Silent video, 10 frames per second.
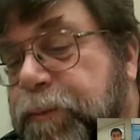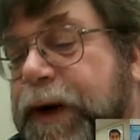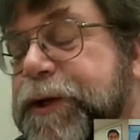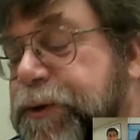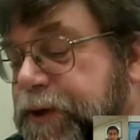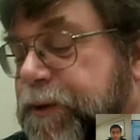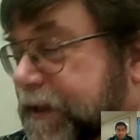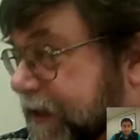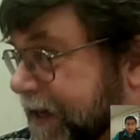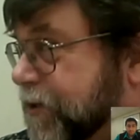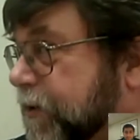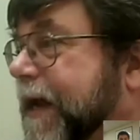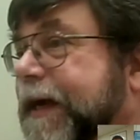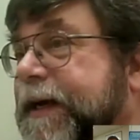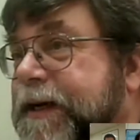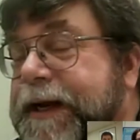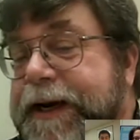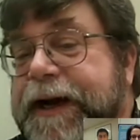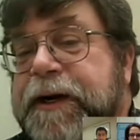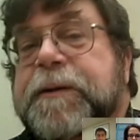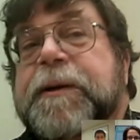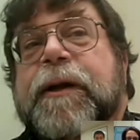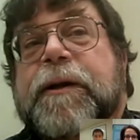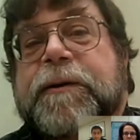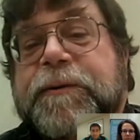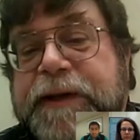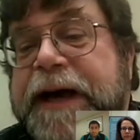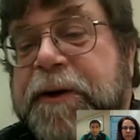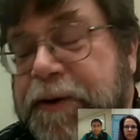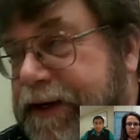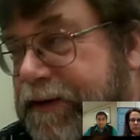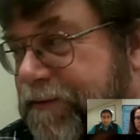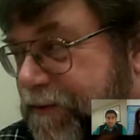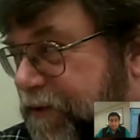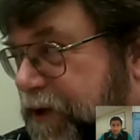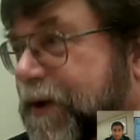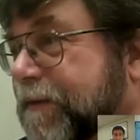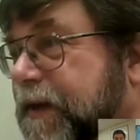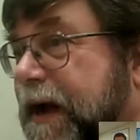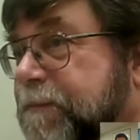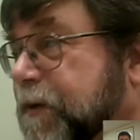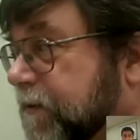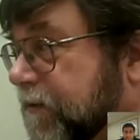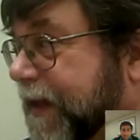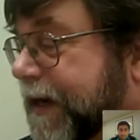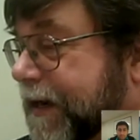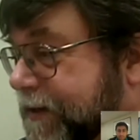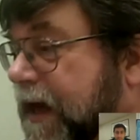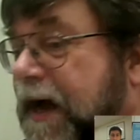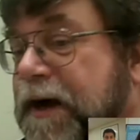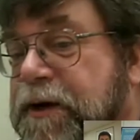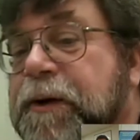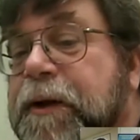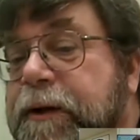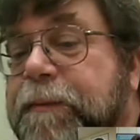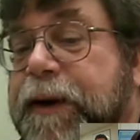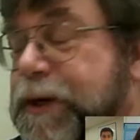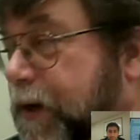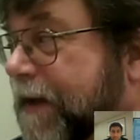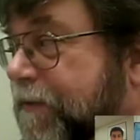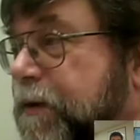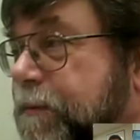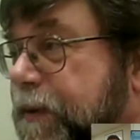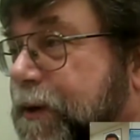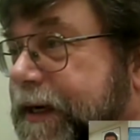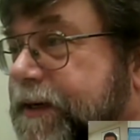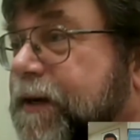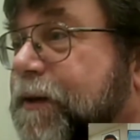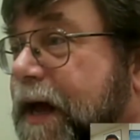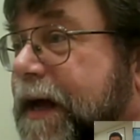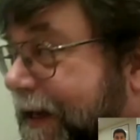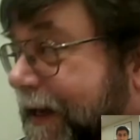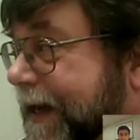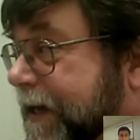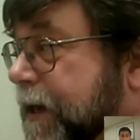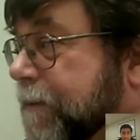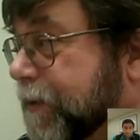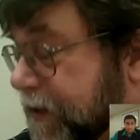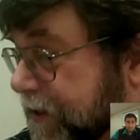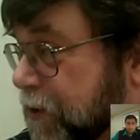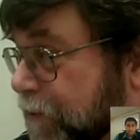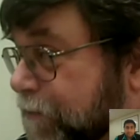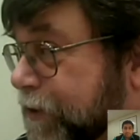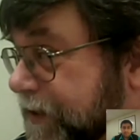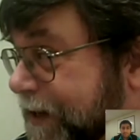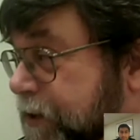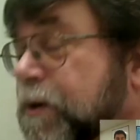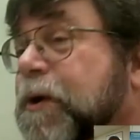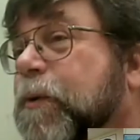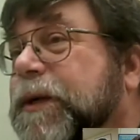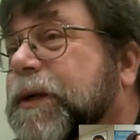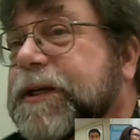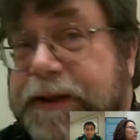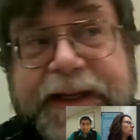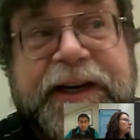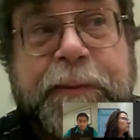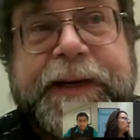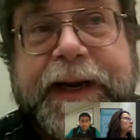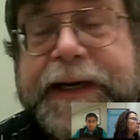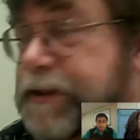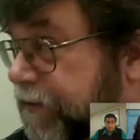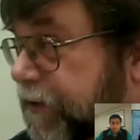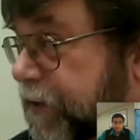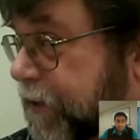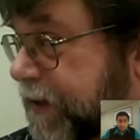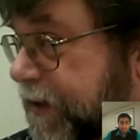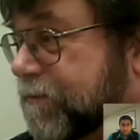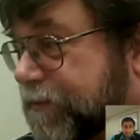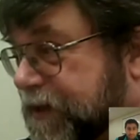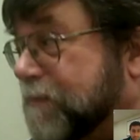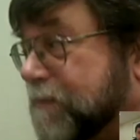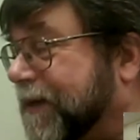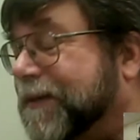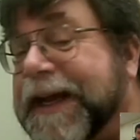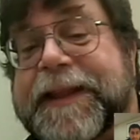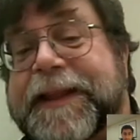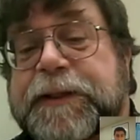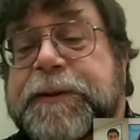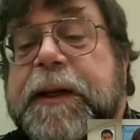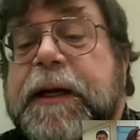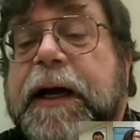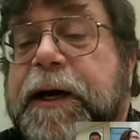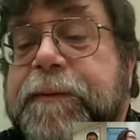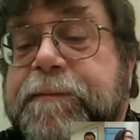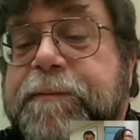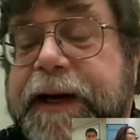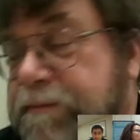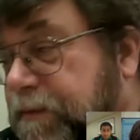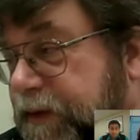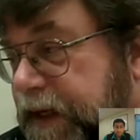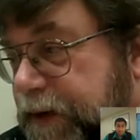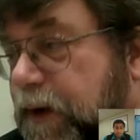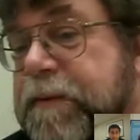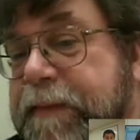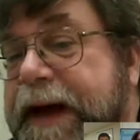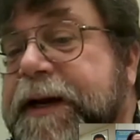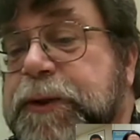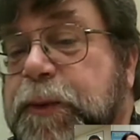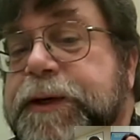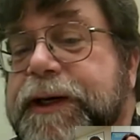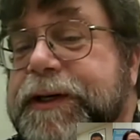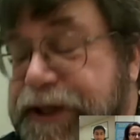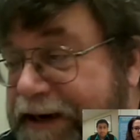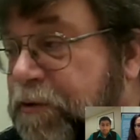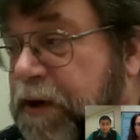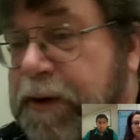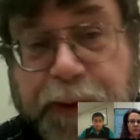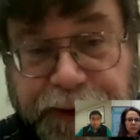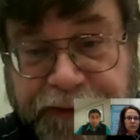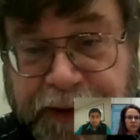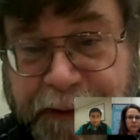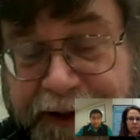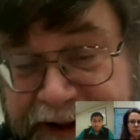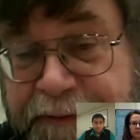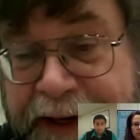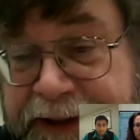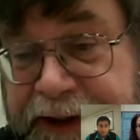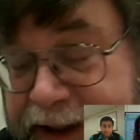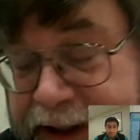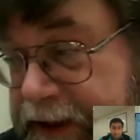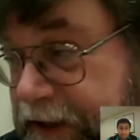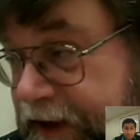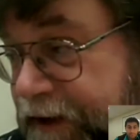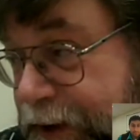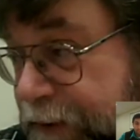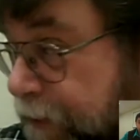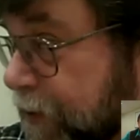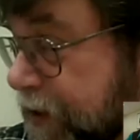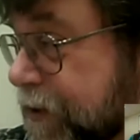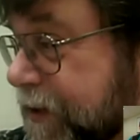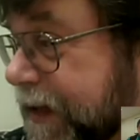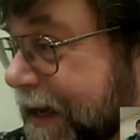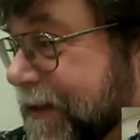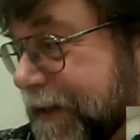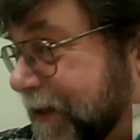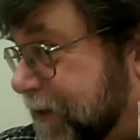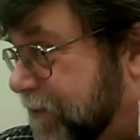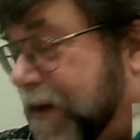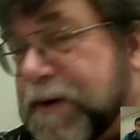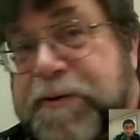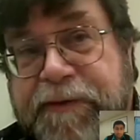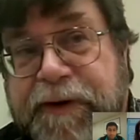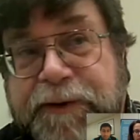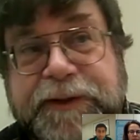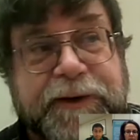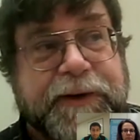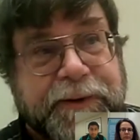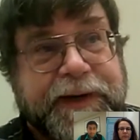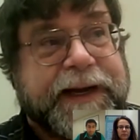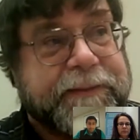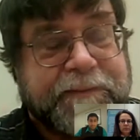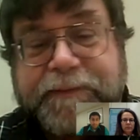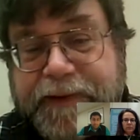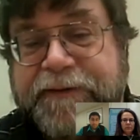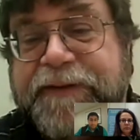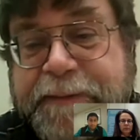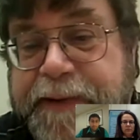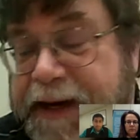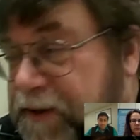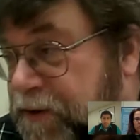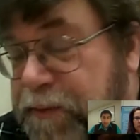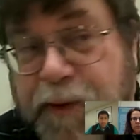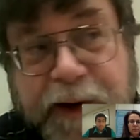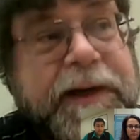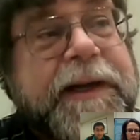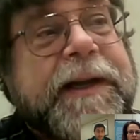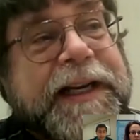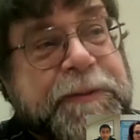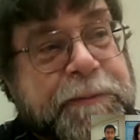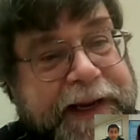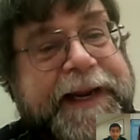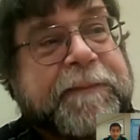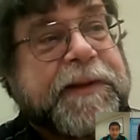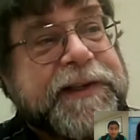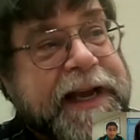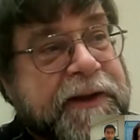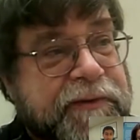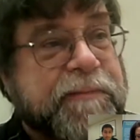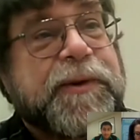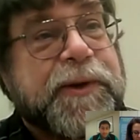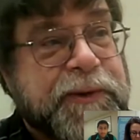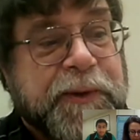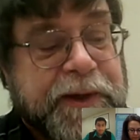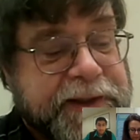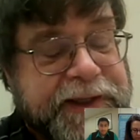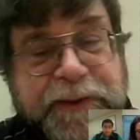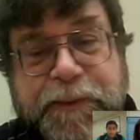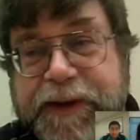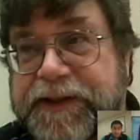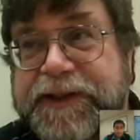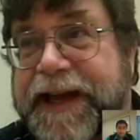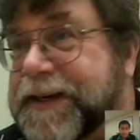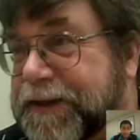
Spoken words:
When you do a scheduled Hangout on air, not only do you have the option of letting it toggle, but you have the ability to locking in a particular presenter, which is a little bit nice if you're doing something like this. But the automatic switching generally works very well, especially if people are using headsets and microphones, so you don't get a feedback loop where it's picking up the sound from 2 sources with a slight